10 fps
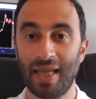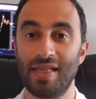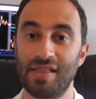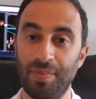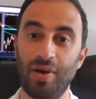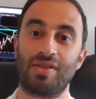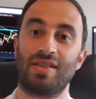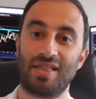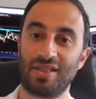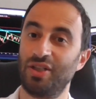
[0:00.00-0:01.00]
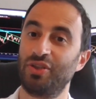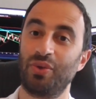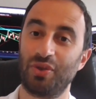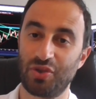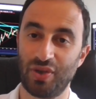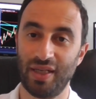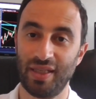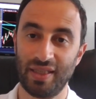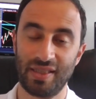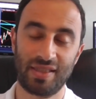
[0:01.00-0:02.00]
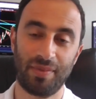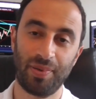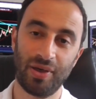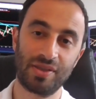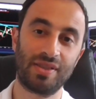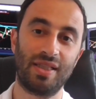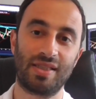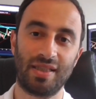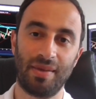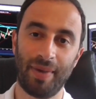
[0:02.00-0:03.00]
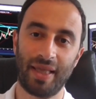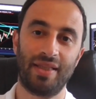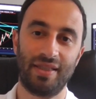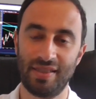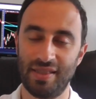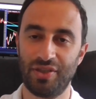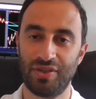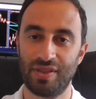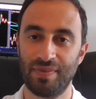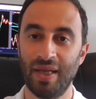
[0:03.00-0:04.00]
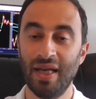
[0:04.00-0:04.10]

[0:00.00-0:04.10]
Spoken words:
is the person that's going to do the trading. It's the person that's going to make the decisions.